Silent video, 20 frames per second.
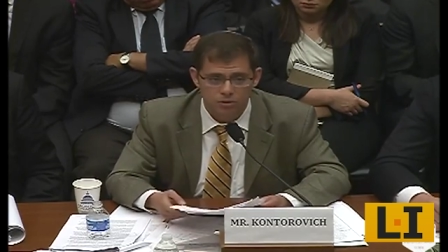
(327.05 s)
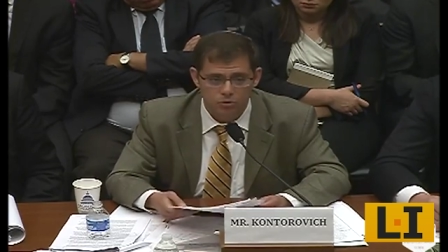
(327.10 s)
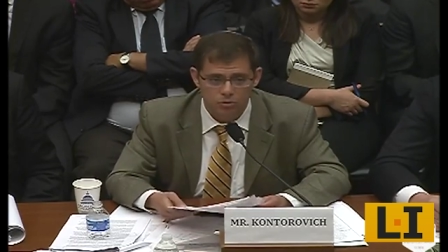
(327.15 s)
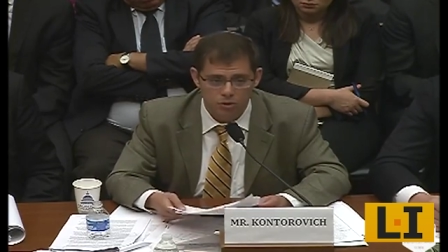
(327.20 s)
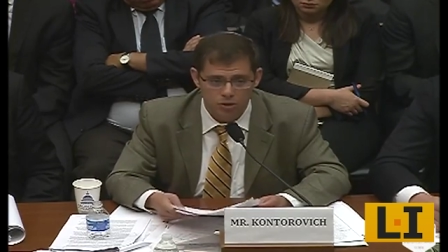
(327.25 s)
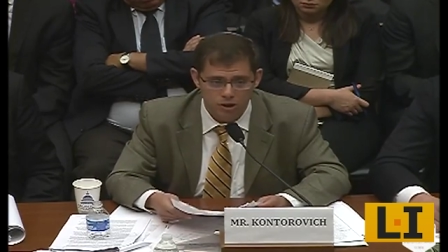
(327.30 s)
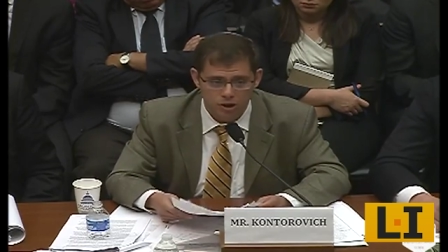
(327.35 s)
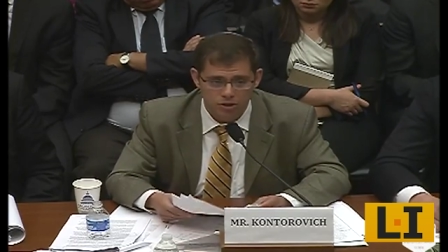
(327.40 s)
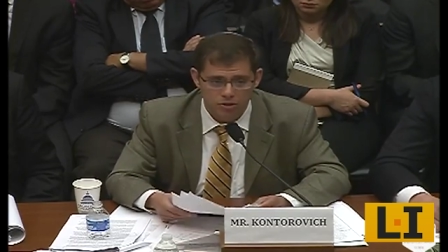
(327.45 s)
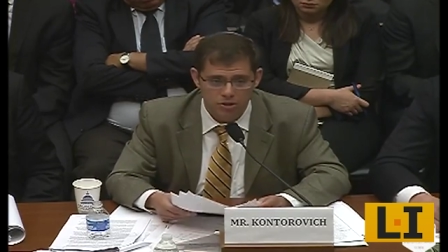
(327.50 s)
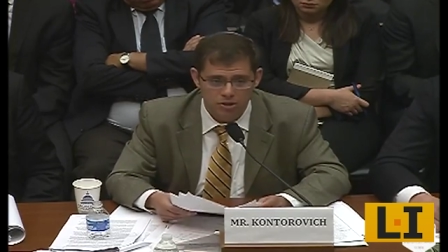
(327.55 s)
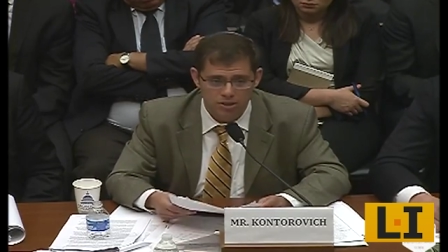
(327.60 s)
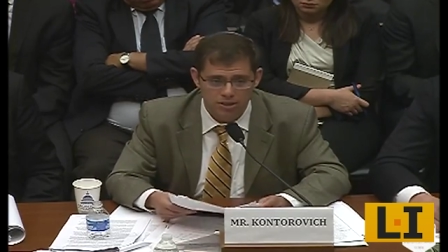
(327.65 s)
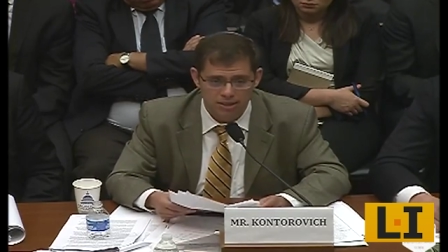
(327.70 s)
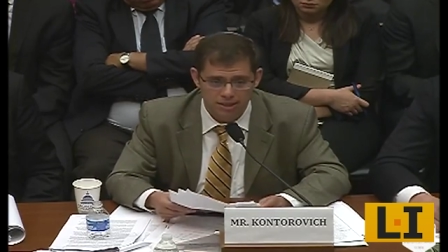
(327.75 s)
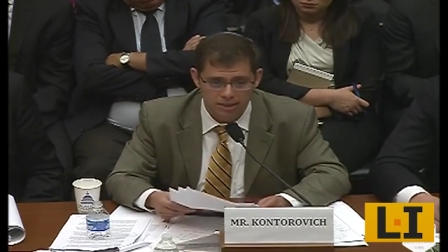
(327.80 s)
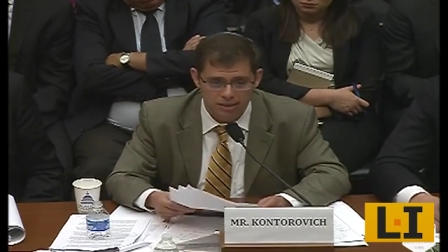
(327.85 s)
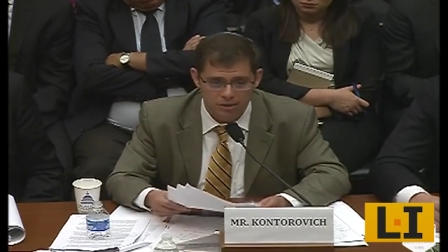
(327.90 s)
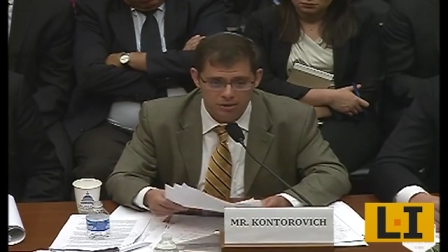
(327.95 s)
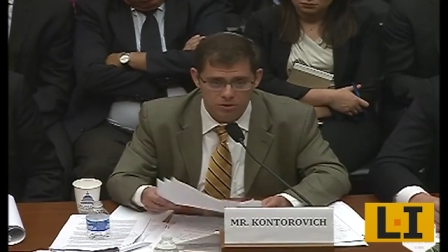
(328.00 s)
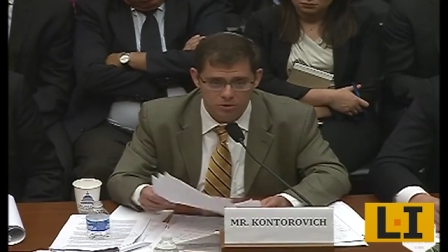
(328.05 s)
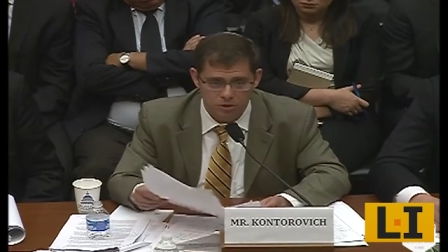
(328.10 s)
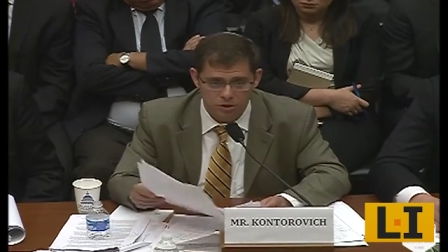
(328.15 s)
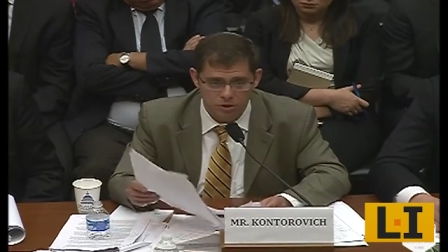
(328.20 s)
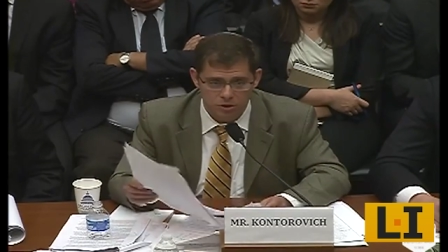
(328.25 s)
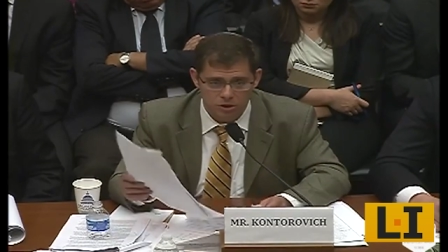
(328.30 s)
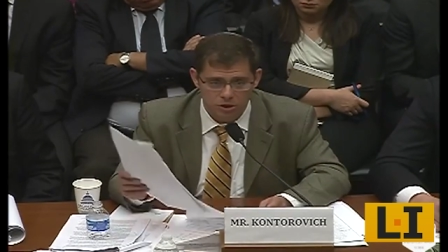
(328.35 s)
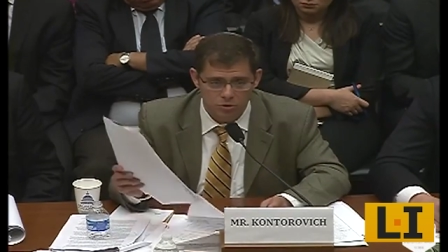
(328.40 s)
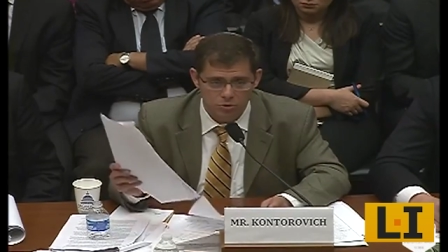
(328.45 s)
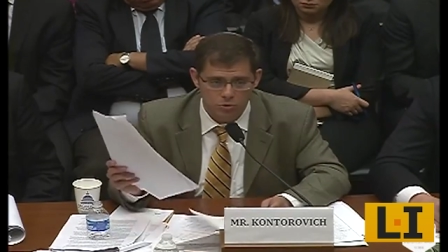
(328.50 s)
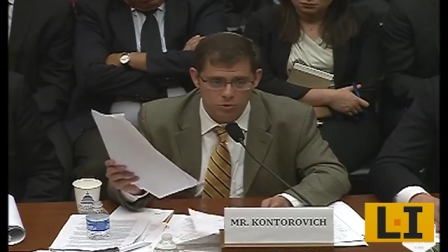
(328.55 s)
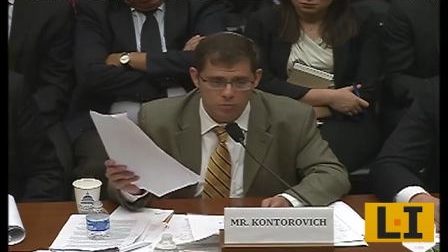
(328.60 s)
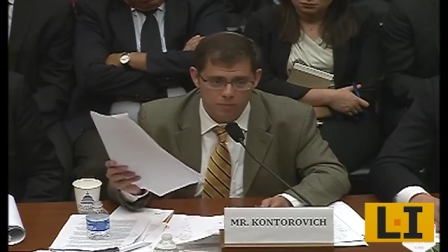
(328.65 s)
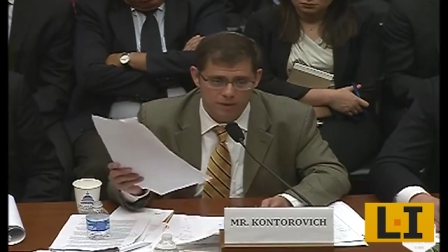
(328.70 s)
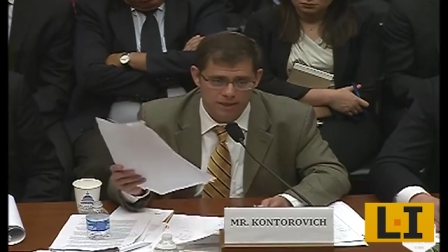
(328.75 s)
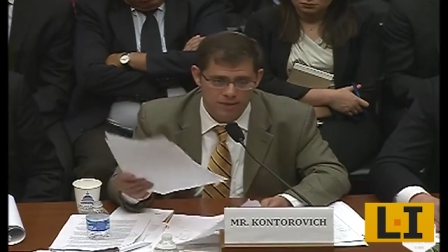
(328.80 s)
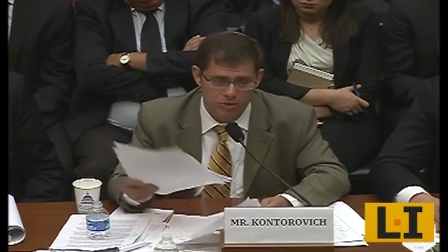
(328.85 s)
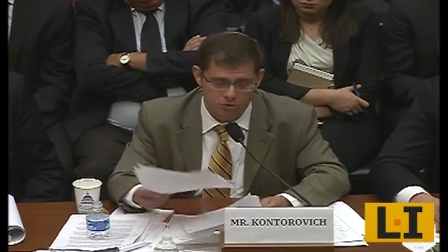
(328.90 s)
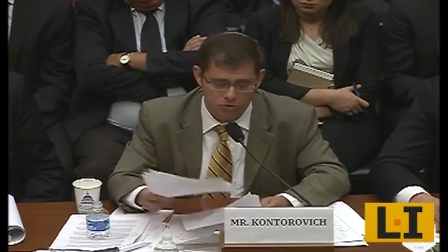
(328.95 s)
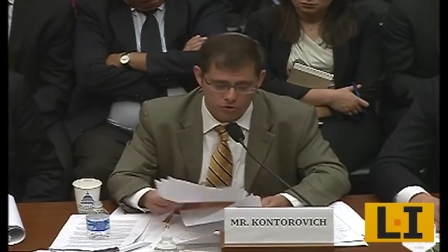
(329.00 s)
to encourage states to continue to
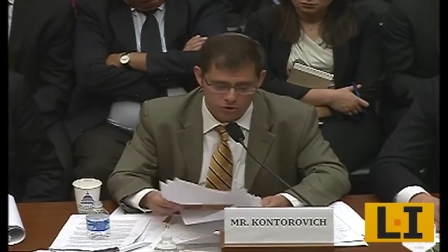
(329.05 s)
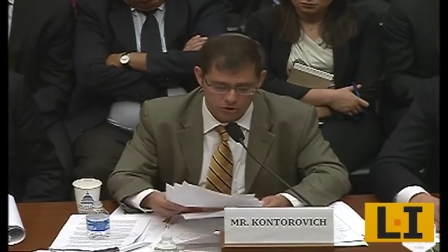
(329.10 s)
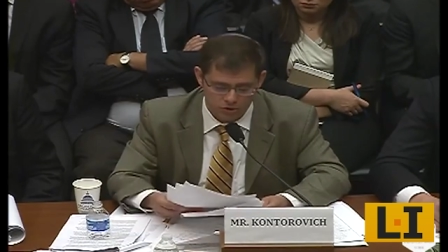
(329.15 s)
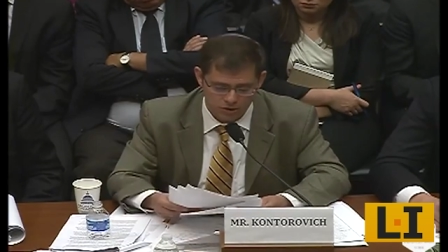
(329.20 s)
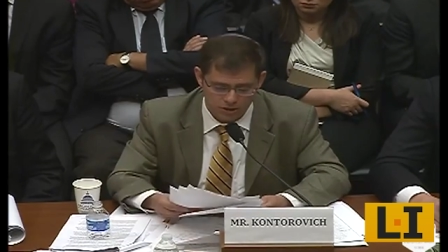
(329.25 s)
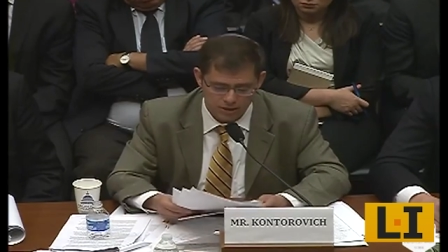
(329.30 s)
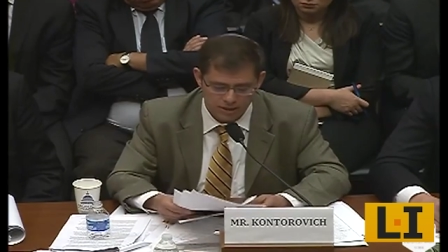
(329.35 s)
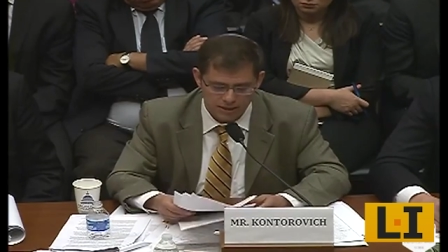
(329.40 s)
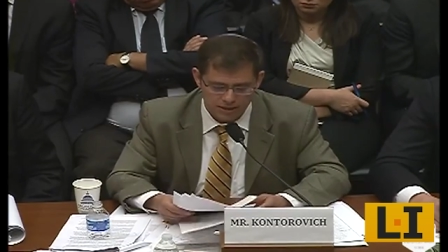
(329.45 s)
pass laws